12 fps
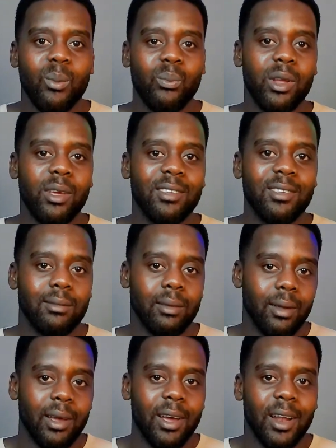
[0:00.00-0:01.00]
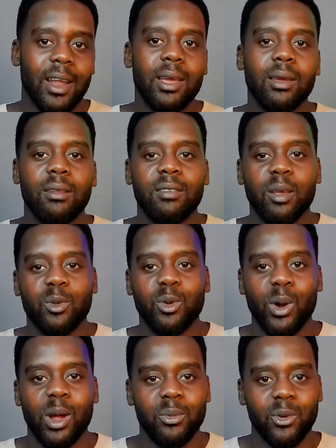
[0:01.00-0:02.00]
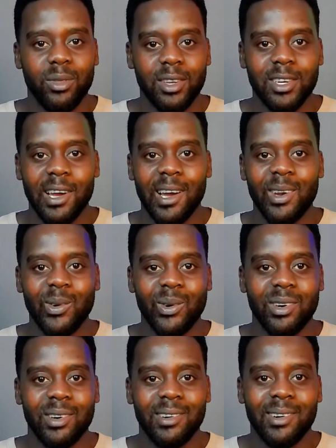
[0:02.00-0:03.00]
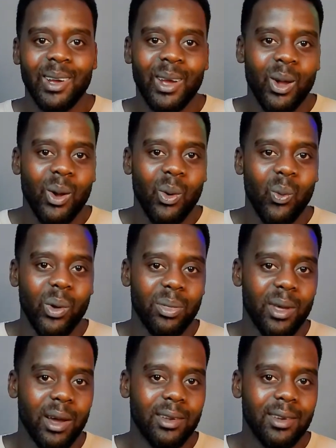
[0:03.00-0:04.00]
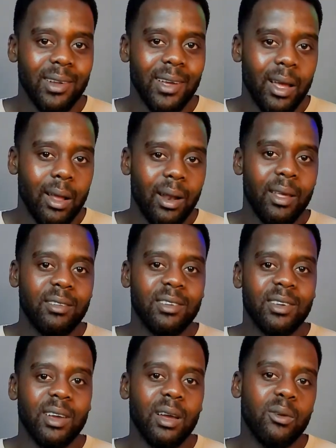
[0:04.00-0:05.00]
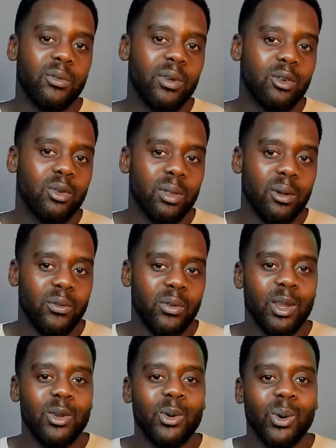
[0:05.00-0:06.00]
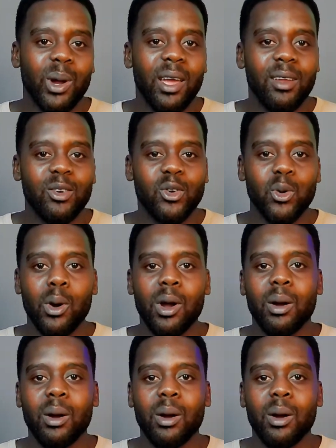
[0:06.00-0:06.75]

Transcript: Please like and subscribe to the channel. With that, let's dive into the video and talk